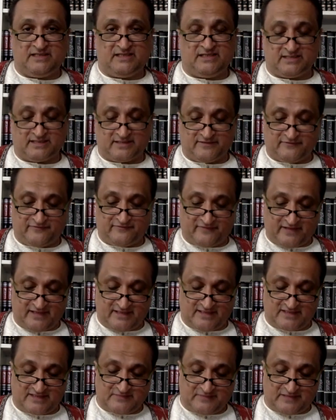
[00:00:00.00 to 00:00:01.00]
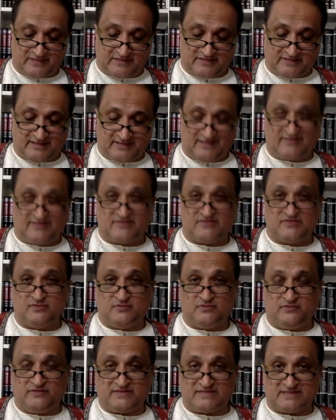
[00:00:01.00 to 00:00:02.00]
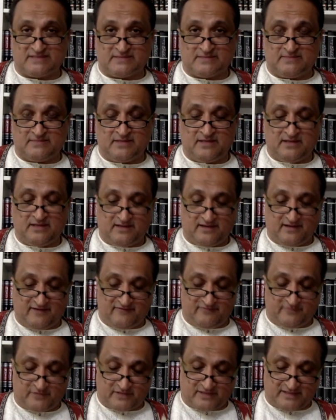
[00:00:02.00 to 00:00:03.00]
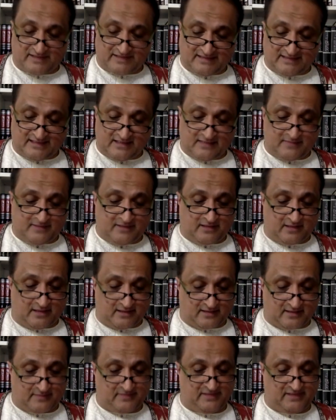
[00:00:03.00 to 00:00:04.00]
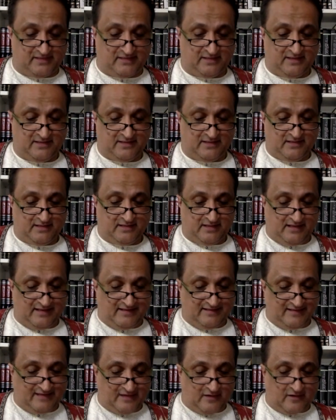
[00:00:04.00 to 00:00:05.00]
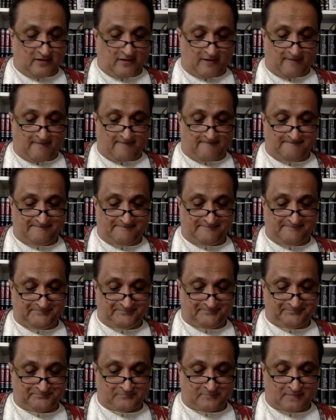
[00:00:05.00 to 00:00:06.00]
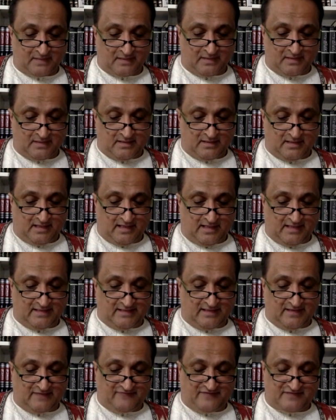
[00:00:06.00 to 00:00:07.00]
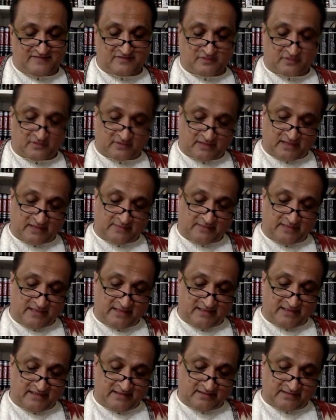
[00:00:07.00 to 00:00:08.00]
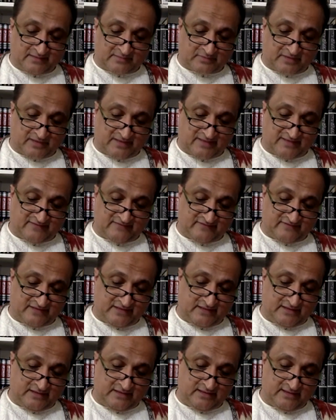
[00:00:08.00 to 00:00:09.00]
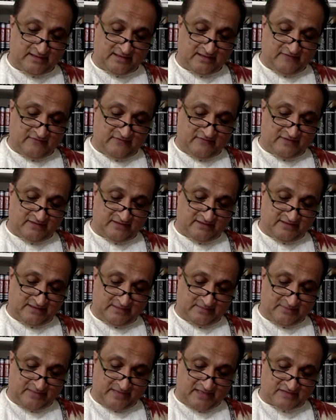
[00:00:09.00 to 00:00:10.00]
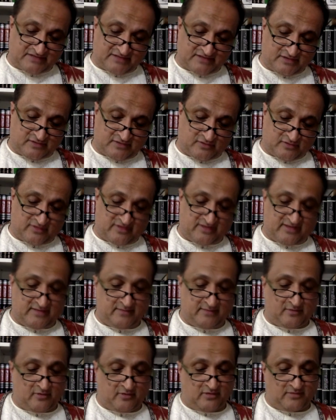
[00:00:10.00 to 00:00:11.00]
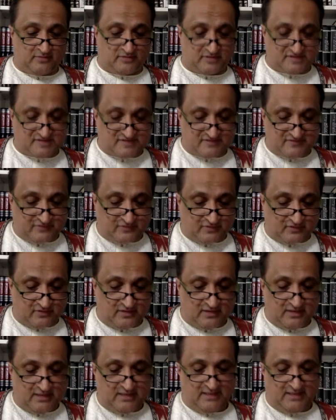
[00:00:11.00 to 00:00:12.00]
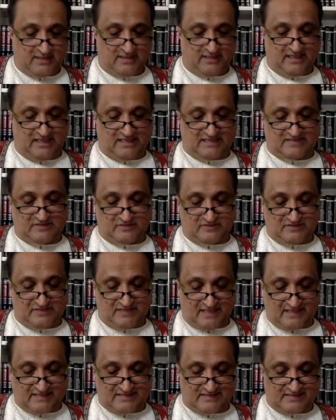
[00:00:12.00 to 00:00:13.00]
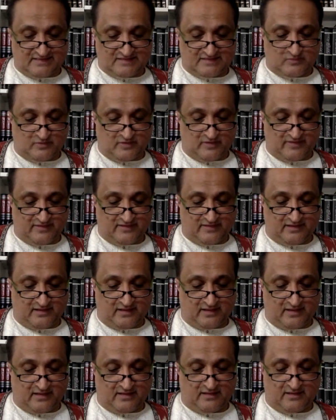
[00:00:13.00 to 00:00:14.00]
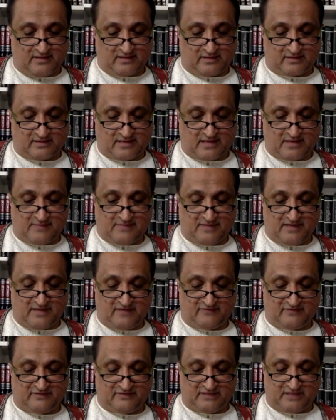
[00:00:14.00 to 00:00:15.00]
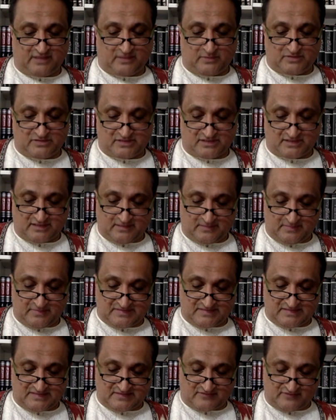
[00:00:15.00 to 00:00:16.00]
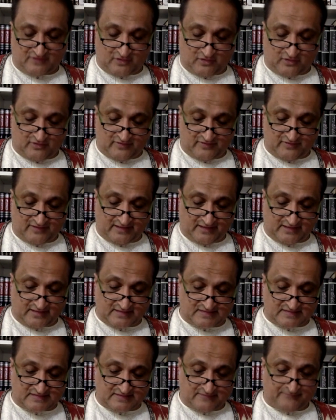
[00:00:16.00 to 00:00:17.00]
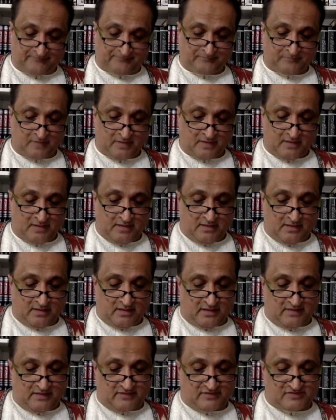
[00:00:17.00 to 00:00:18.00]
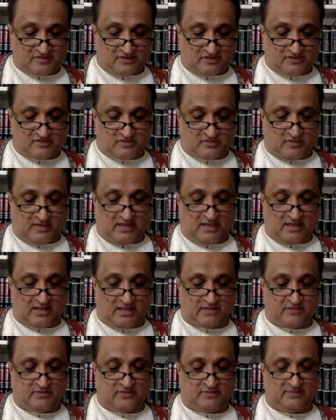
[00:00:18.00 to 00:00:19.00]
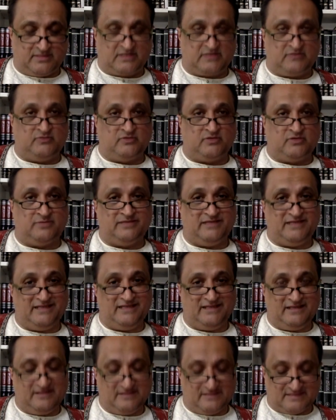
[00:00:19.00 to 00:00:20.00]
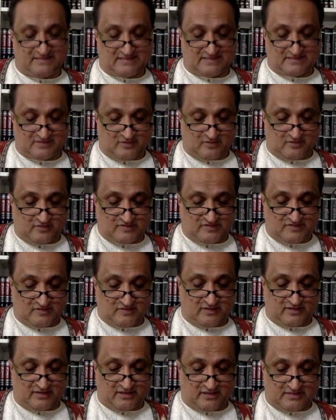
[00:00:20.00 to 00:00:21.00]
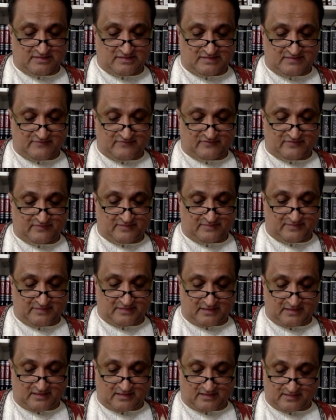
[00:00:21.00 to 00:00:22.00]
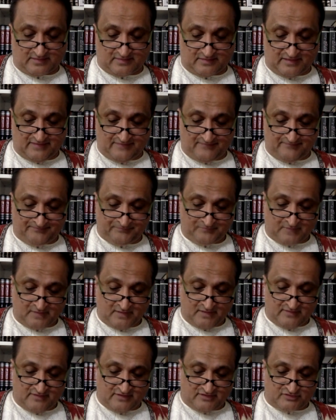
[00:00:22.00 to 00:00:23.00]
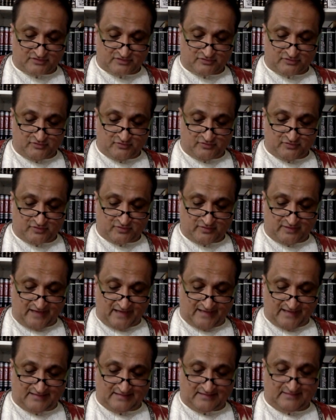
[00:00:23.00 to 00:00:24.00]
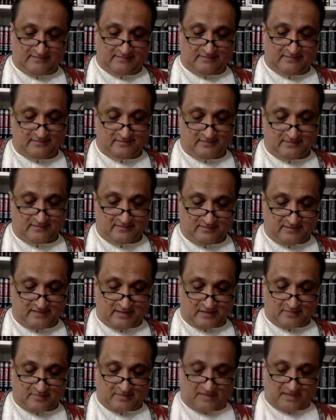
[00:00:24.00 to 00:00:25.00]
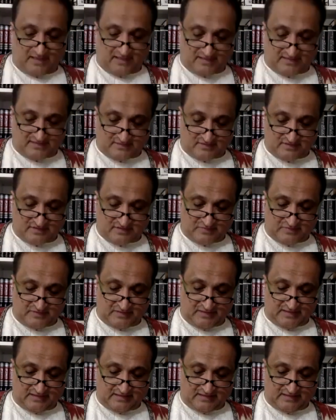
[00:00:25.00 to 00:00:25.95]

in irfan especially in the sufism of muhyiddin ibn arabi and they are an nafasul rahmani the breath of the infinitely compassionate or the all merciful he associates this with uh, a rahmah of Allah, which encompasses of all things. Uh, there's also al-haqqul makhluq bihi. This is also a concept from Ibn al-Arabi, the truth created thereby, so to speak.